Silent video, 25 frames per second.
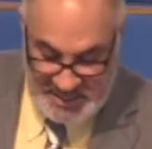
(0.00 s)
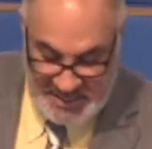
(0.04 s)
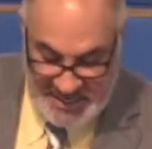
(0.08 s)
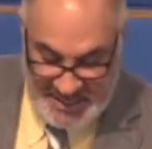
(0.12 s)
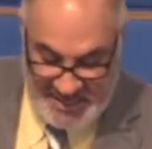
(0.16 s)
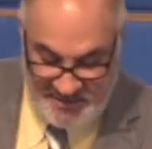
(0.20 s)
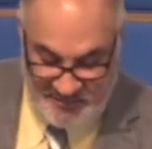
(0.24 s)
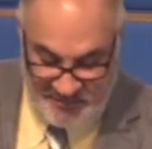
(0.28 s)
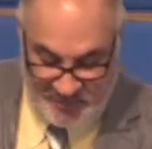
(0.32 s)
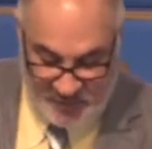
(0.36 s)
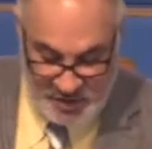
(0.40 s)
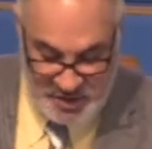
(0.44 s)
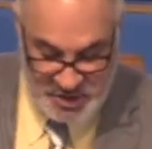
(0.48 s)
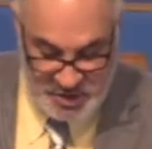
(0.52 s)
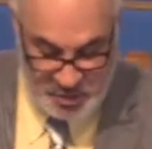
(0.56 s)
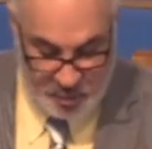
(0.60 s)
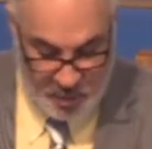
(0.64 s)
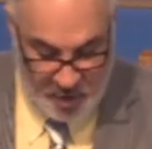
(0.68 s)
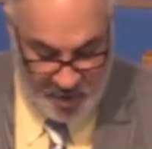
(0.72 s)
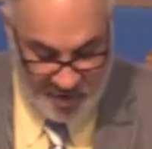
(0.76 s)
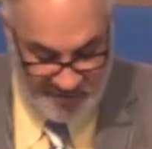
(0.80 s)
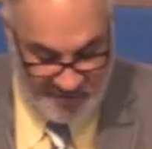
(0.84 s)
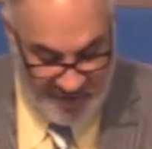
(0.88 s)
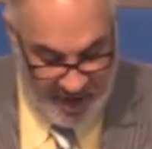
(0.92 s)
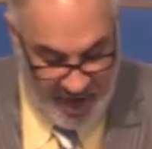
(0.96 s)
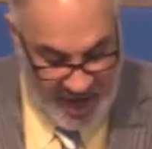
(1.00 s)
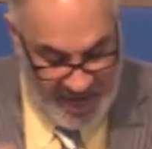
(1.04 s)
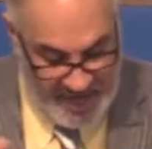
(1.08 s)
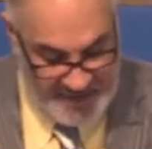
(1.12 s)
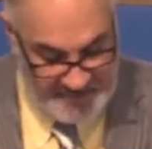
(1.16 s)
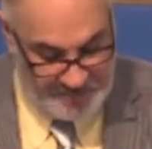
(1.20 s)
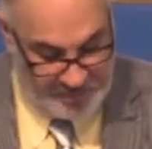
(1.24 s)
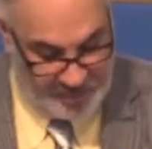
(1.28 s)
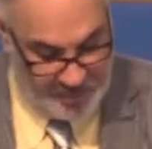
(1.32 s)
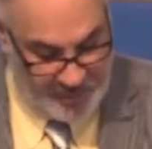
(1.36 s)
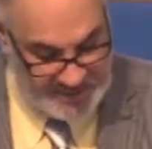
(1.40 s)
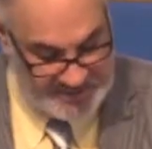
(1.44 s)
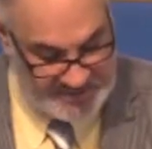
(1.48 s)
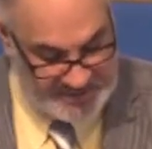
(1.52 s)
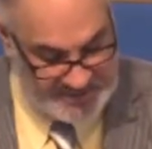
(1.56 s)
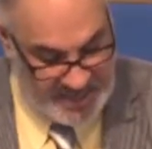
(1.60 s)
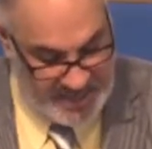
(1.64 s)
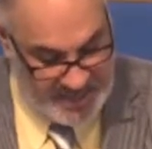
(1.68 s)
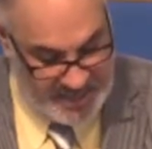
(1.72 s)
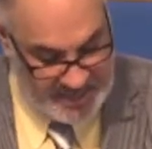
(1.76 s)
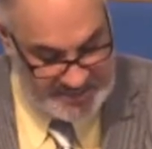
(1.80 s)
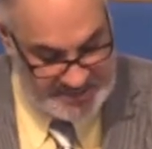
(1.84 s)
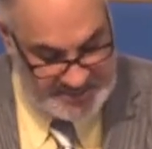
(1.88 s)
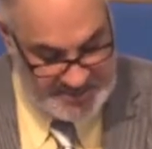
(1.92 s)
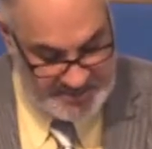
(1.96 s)
in verse 12, "I press
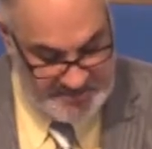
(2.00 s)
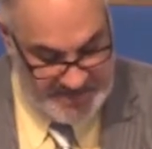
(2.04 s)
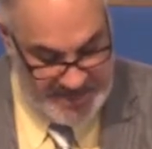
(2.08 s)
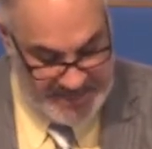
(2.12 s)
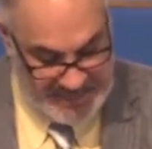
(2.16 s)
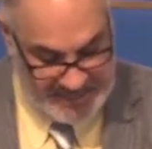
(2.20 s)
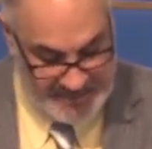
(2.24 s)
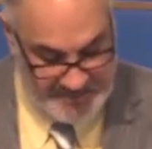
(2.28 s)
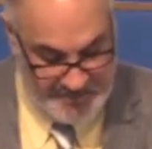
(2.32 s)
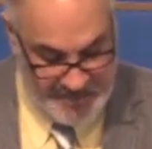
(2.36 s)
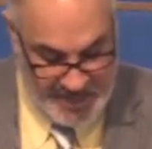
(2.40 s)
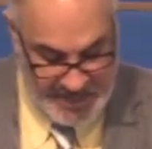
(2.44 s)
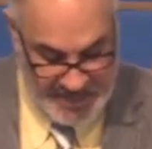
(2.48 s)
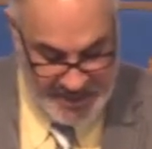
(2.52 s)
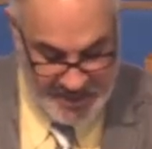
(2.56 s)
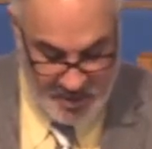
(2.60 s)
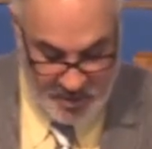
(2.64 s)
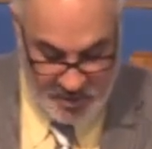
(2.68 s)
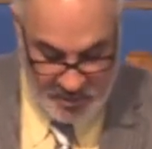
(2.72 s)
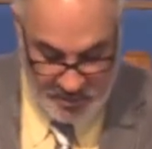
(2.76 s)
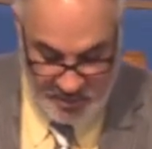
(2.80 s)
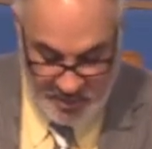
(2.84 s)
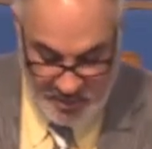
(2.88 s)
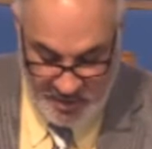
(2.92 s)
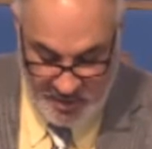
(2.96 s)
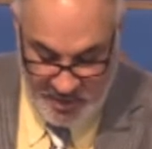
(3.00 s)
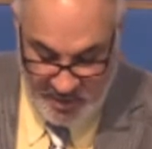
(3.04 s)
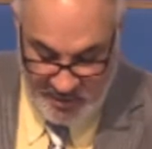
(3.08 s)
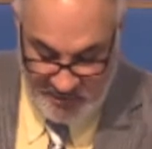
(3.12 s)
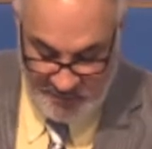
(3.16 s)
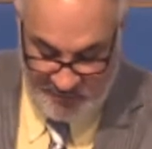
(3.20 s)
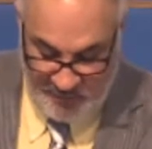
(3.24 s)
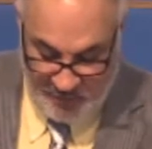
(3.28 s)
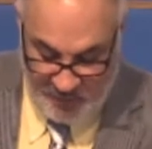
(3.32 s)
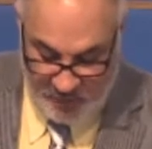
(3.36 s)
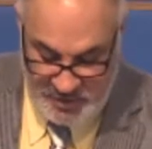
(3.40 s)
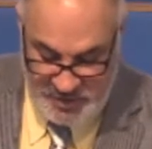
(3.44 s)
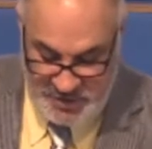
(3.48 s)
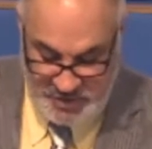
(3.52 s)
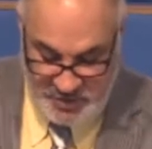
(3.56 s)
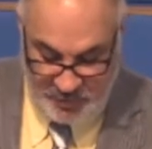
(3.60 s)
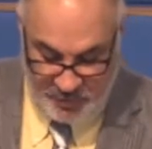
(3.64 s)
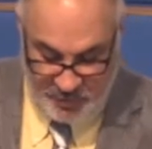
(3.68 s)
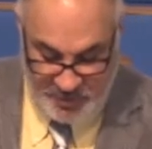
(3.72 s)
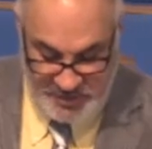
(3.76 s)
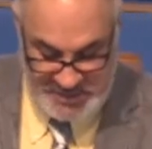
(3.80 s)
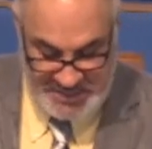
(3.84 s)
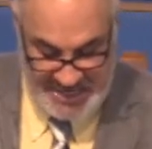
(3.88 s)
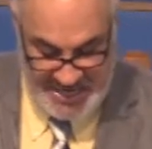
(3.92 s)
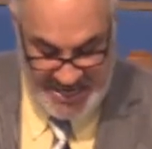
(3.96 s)
on to make it my own." Verse
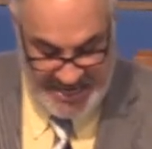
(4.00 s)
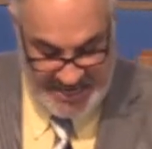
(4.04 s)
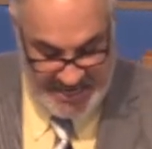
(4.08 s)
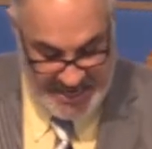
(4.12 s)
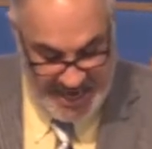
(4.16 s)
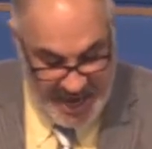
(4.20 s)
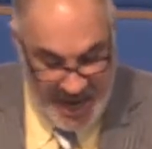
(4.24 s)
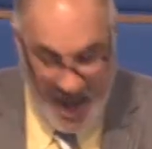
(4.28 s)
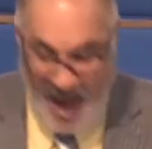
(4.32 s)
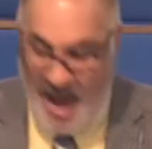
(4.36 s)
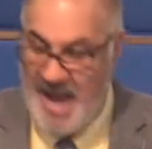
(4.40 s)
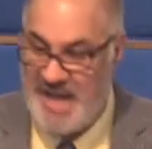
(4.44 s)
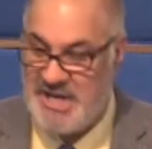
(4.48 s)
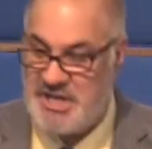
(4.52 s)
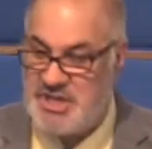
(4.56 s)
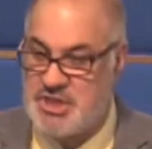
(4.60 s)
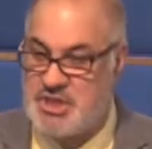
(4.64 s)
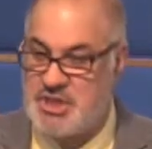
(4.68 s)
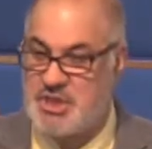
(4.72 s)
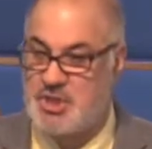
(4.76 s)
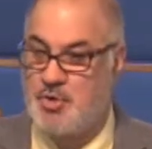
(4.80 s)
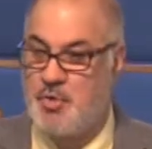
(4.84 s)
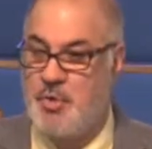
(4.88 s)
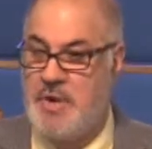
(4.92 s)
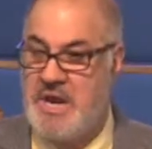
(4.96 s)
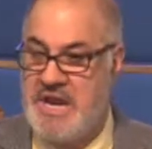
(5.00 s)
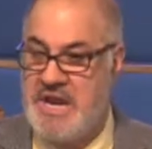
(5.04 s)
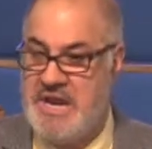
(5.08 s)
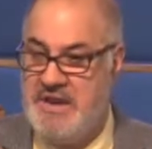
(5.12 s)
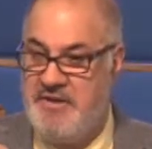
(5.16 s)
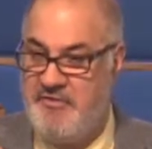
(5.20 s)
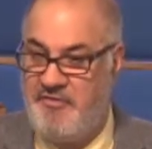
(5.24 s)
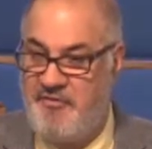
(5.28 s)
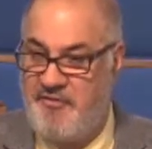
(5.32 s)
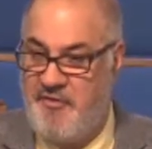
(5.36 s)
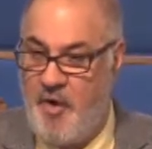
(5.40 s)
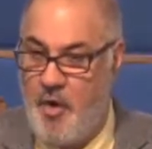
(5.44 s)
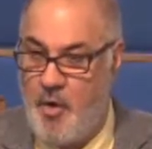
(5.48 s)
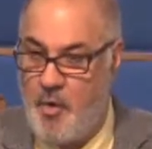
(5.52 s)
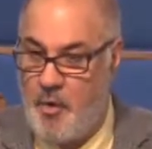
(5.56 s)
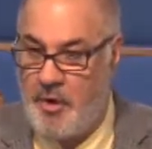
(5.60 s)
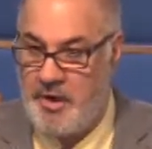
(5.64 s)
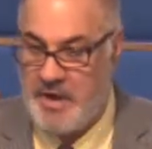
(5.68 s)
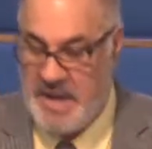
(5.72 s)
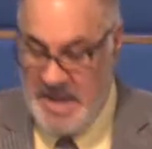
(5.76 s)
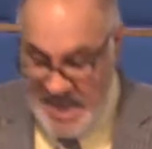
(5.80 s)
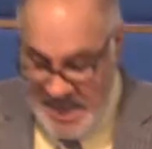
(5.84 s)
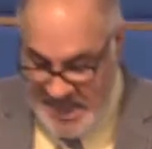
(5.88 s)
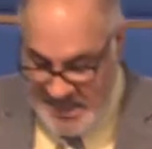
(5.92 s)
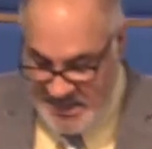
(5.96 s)
13, "I strain
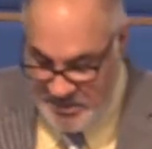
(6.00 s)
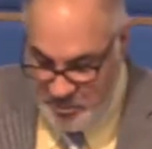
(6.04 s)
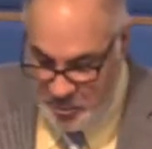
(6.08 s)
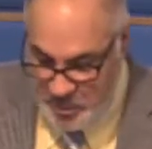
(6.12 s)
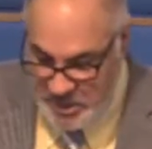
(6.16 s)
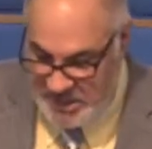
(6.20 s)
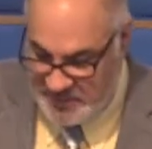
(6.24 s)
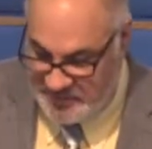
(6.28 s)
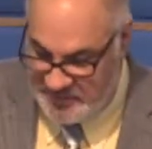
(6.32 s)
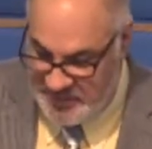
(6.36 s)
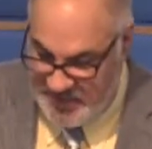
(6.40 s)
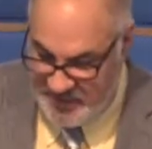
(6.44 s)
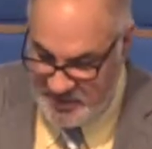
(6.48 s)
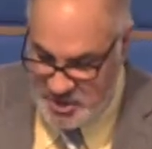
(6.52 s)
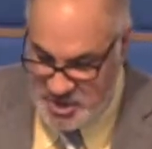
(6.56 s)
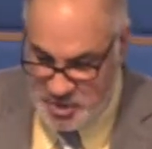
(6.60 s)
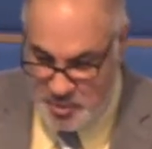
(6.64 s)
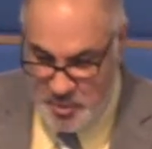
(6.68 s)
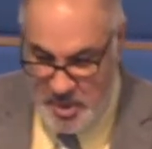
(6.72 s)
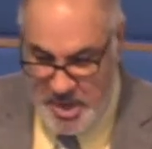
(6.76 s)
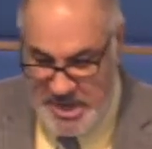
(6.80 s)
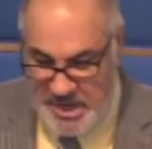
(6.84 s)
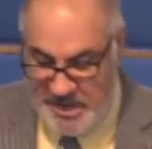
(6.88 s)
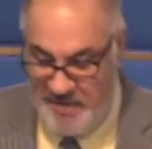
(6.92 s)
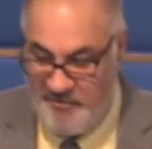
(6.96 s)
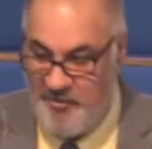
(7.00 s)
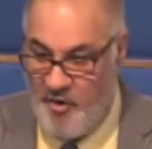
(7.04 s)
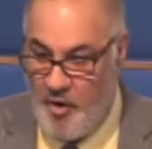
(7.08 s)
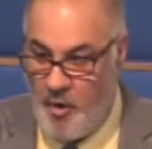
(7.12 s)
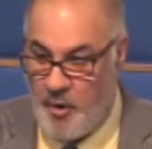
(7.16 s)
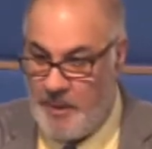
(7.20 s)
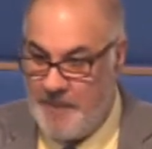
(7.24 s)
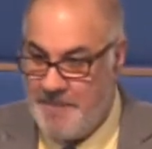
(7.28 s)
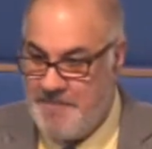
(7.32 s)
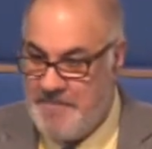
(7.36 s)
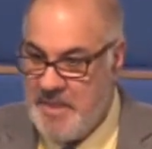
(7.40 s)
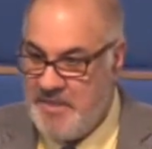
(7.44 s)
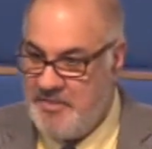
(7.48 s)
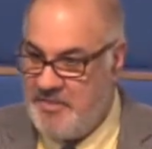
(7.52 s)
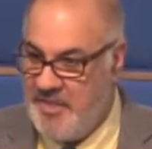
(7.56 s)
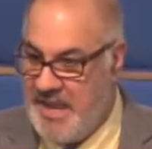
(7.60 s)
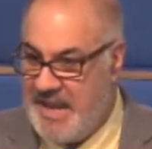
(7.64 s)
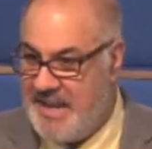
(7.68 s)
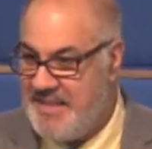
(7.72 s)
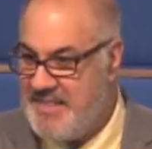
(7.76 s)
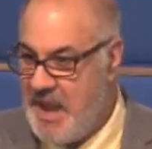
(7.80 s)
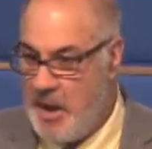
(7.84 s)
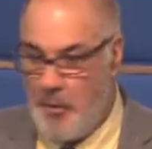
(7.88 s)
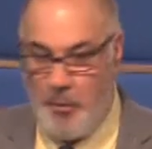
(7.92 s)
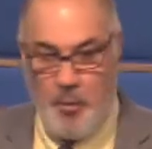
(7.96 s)
forward." When you think of straining forward,
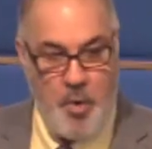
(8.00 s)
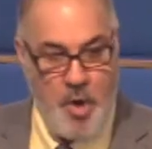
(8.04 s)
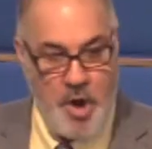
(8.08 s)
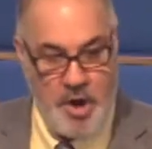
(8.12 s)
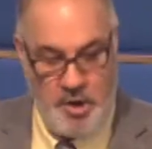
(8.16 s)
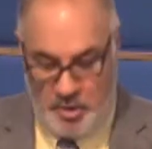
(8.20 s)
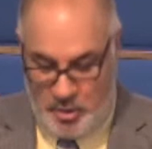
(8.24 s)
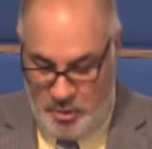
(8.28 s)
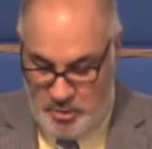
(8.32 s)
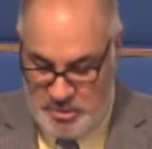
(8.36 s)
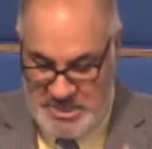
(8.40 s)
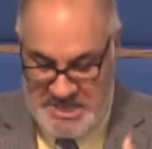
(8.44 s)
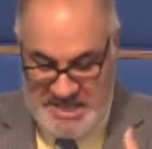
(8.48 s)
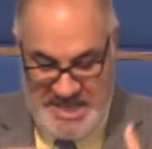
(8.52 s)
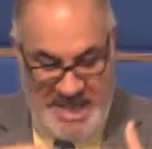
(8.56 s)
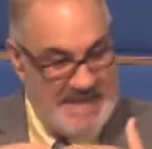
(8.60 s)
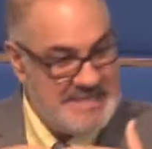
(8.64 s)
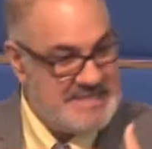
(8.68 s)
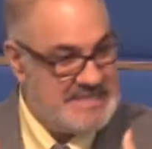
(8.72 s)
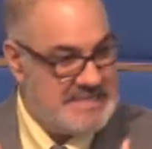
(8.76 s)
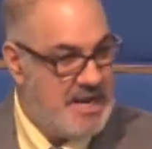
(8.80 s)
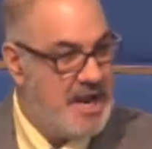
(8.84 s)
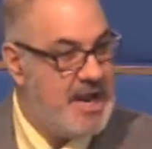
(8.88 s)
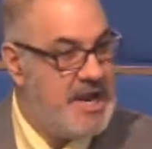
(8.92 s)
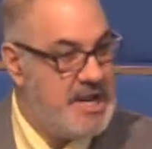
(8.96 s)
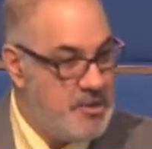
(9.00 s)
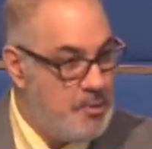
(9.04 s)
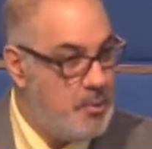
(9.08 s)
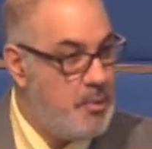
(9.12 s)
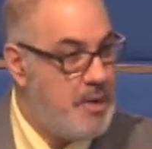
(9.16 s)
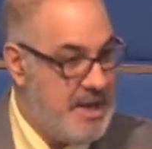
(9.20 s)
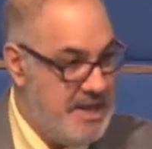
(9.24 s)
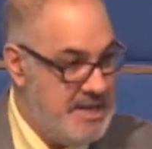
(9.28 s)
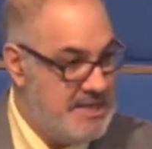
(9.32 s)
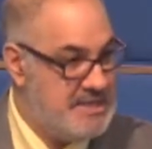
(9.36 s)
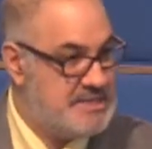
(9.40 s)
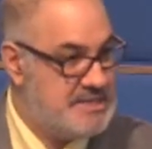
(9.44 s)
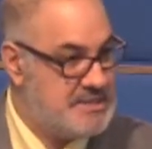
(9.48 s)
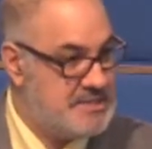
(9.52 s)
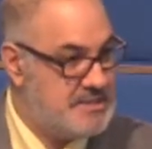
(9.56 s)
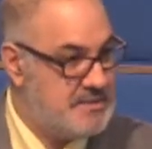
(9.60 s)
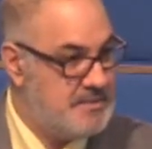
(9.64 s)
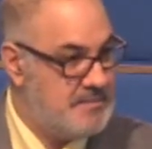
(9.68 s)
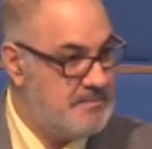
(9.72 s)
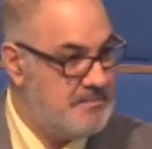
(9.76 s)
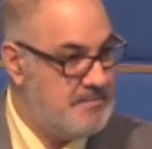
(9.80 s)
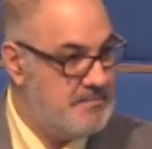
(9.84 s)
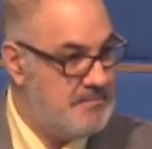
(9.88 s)
think of that runner who's in that tight race.